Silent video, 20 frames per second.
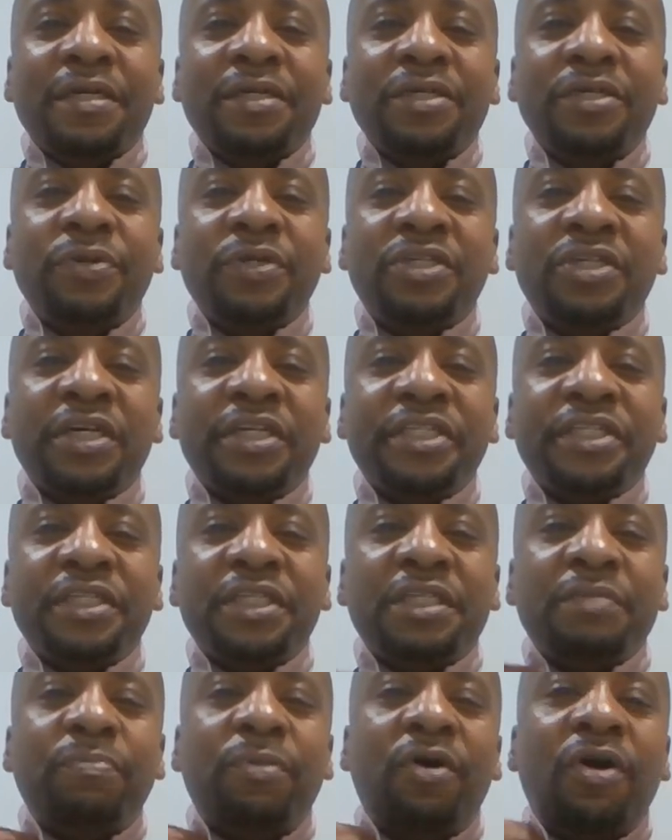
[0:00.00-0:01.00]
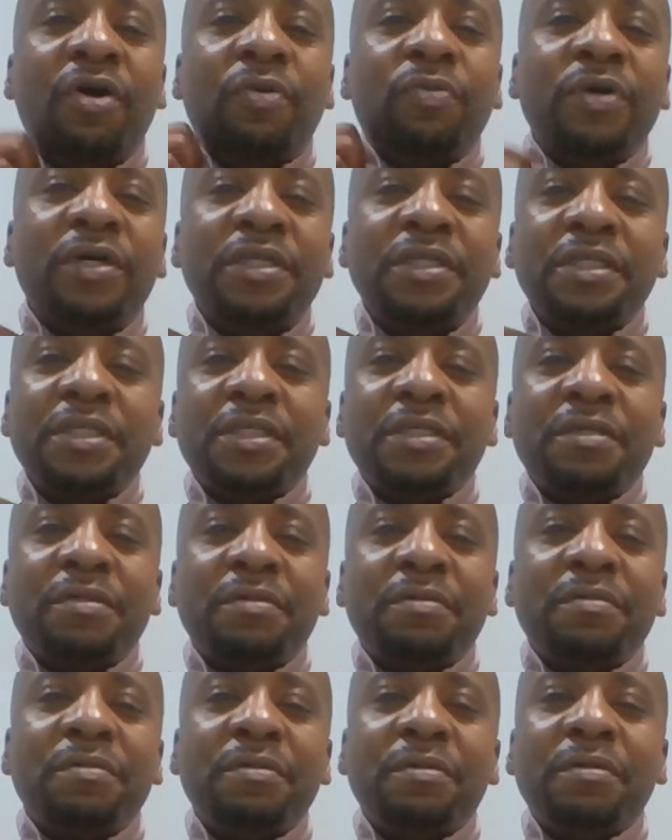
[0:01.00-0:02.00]
You adjust the small ones,
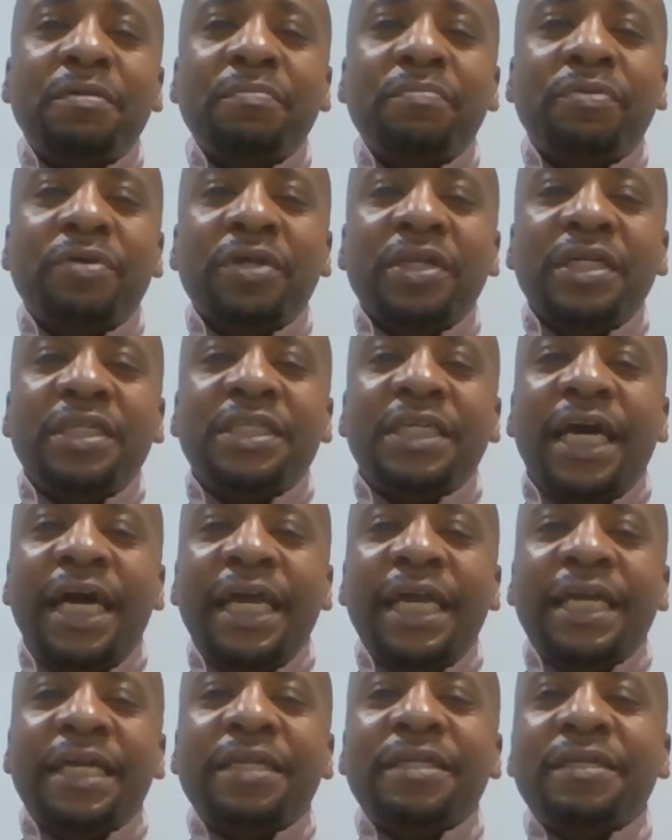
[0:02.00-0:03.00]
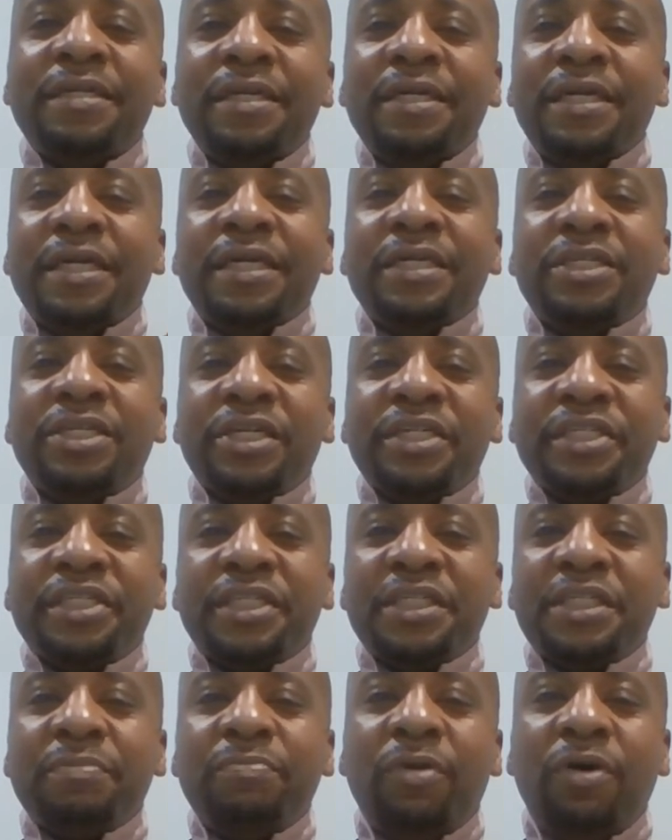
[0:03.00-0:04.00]
pull it tight. Adjust
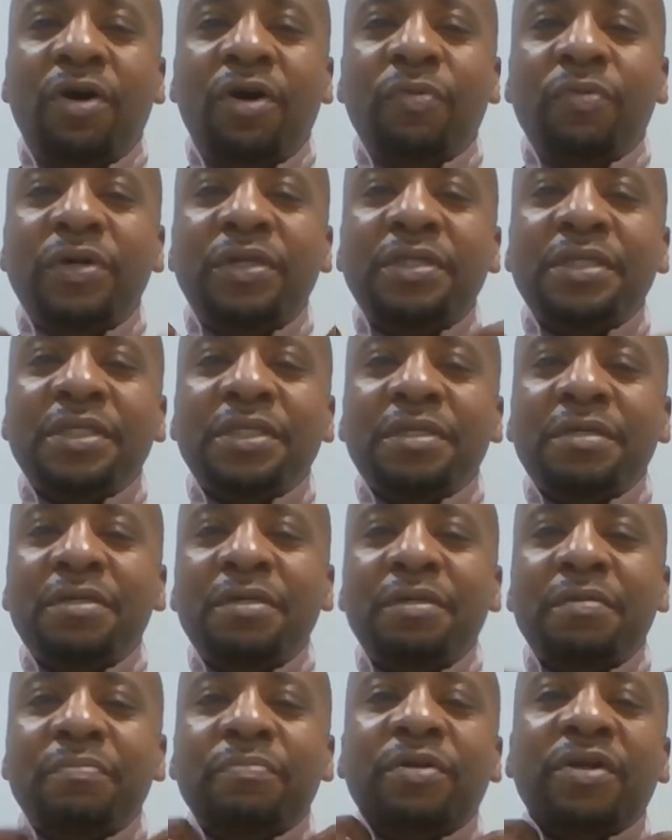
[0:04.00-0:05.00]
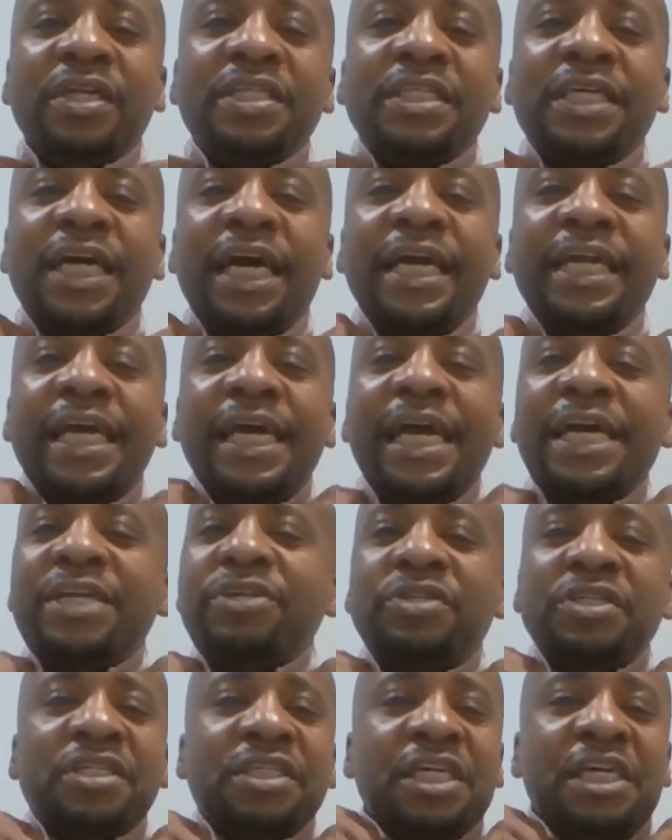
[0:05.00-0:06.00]
the small ones, pull it tight. And
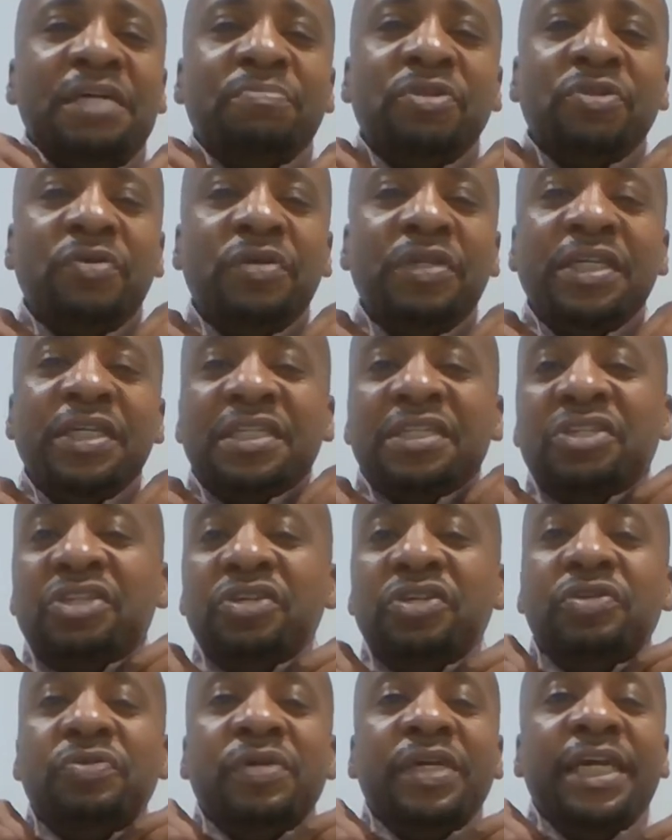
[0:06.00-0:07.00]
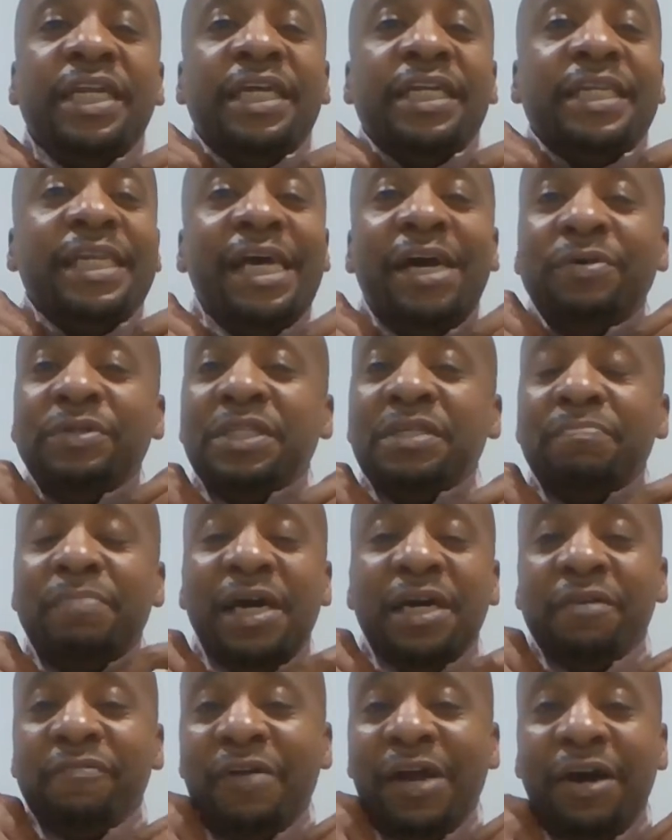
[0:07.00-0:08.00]
you just keep doing this until you get it. Now it's a
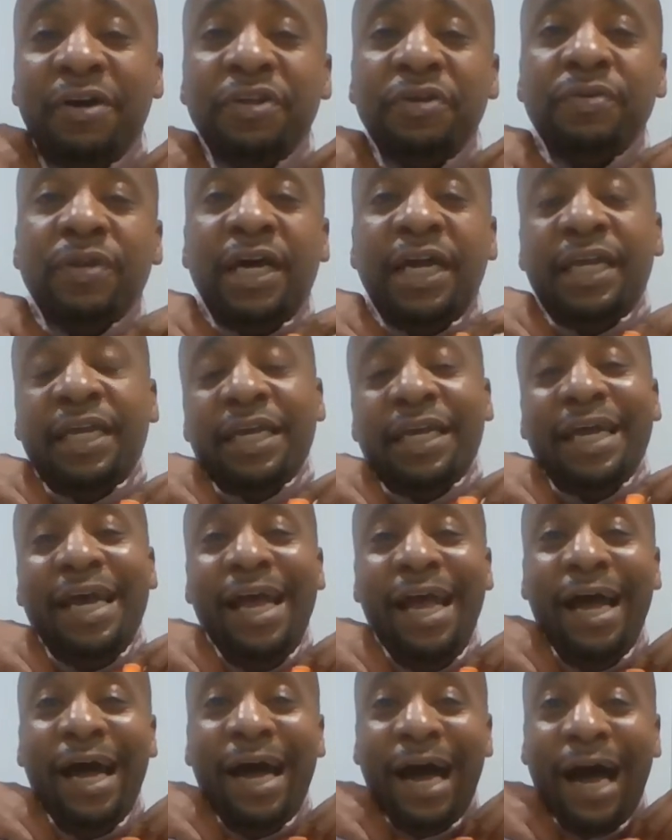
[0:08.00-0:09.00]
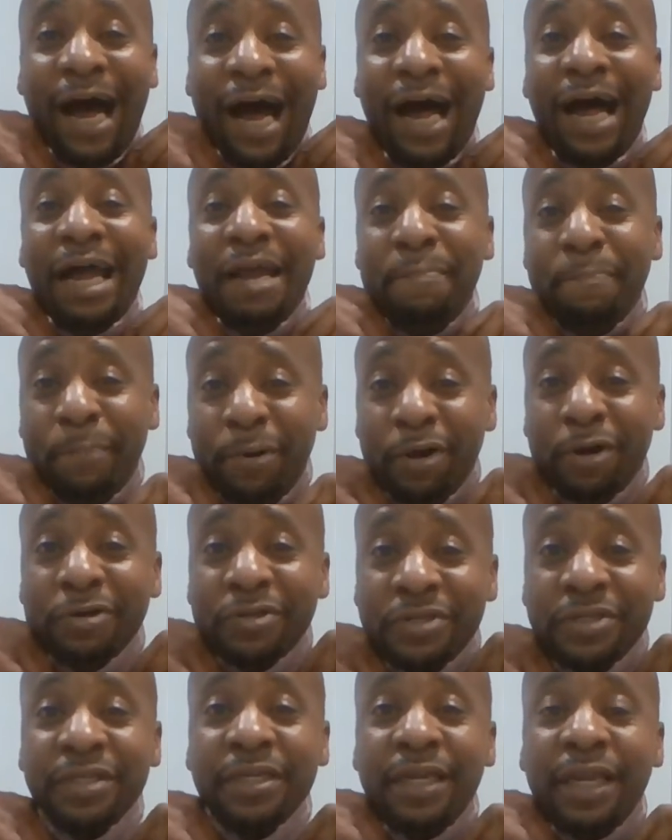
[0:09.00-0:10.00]
matter of how you like it. I
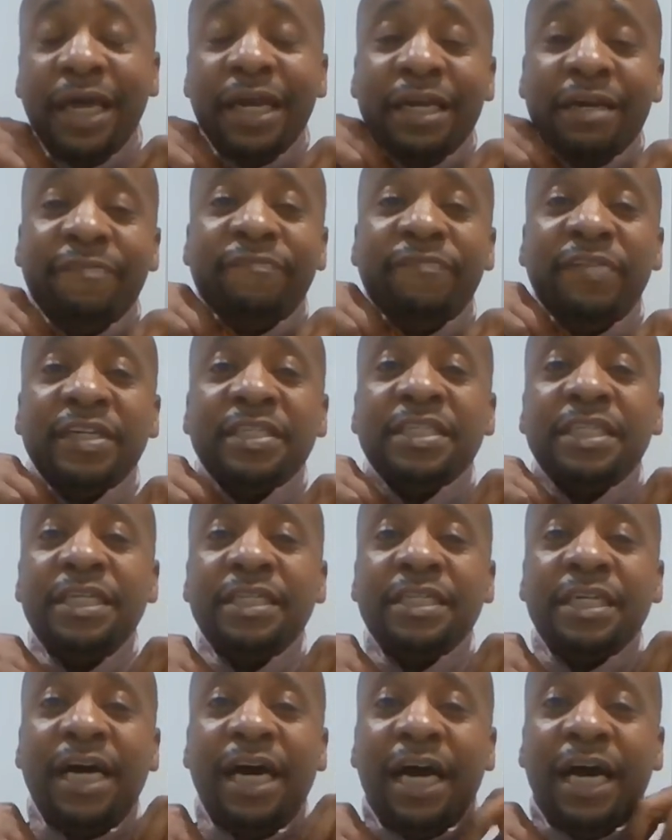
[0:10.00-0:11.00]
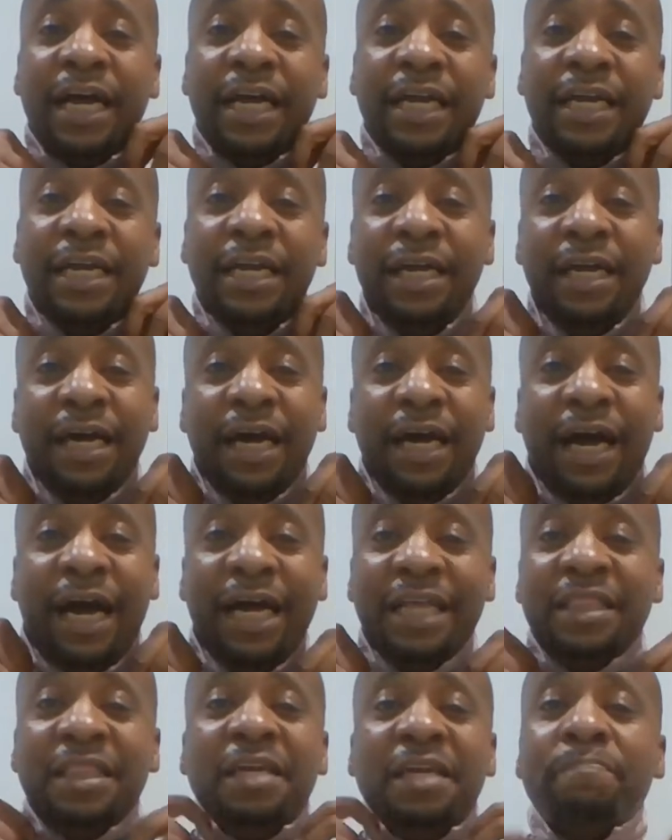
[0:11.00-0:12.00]
personally like a fussy tie.
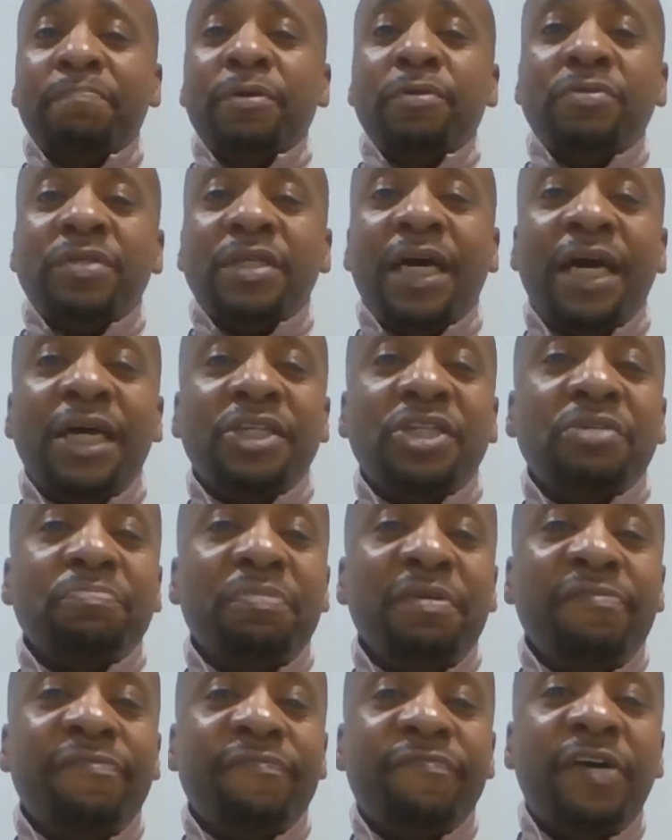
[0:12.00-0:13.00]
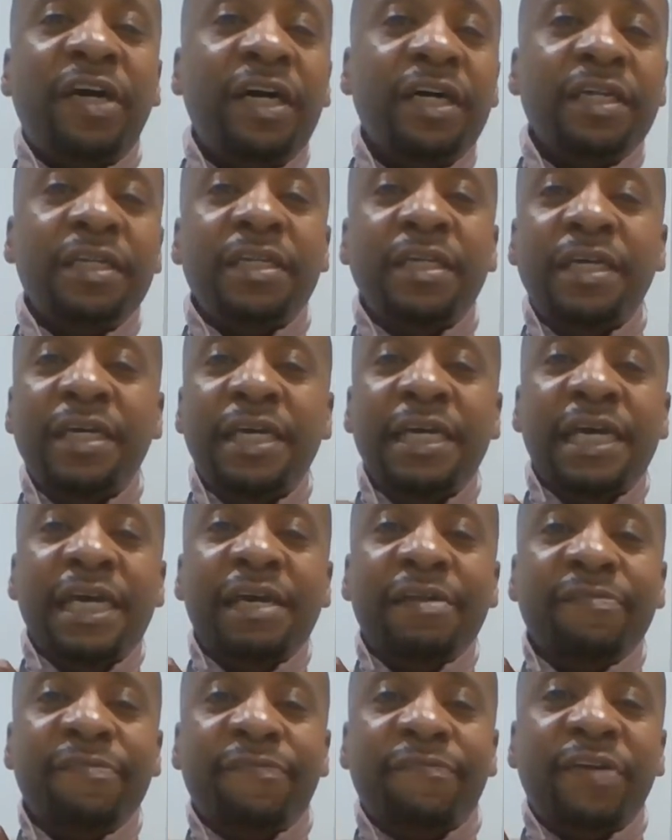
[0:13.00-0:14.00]
I think bow ties should be fun
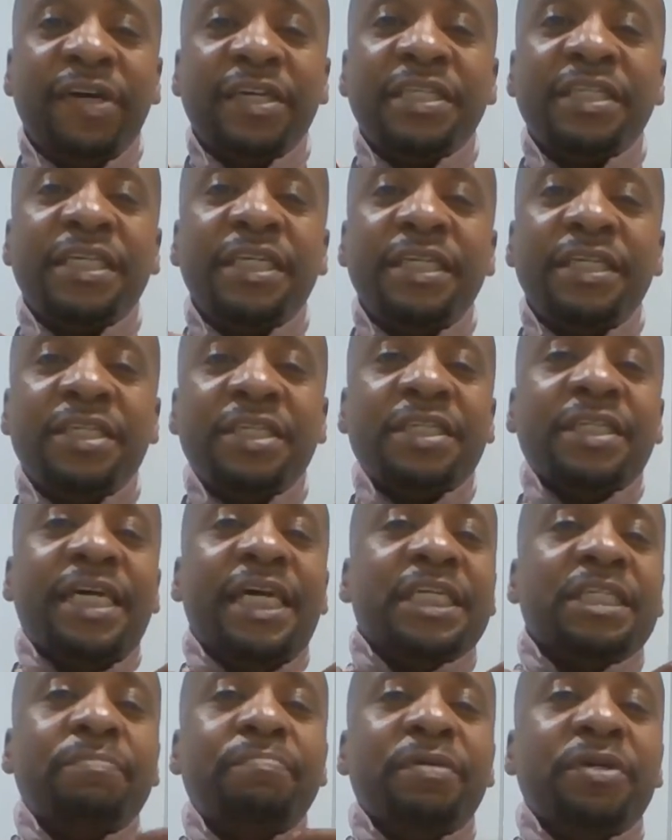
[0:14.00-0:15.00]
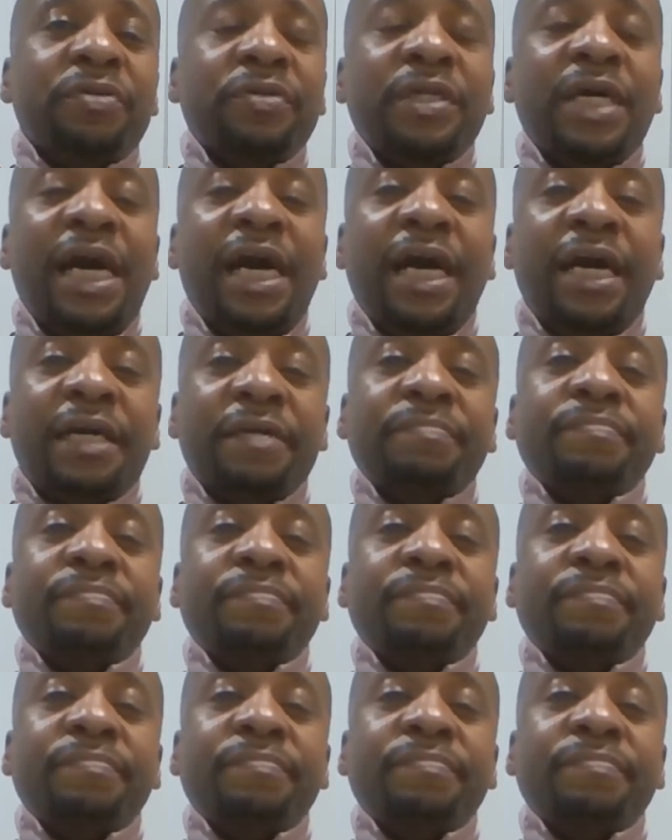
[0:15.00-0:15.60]
and fussy. Just ask Bill Nye.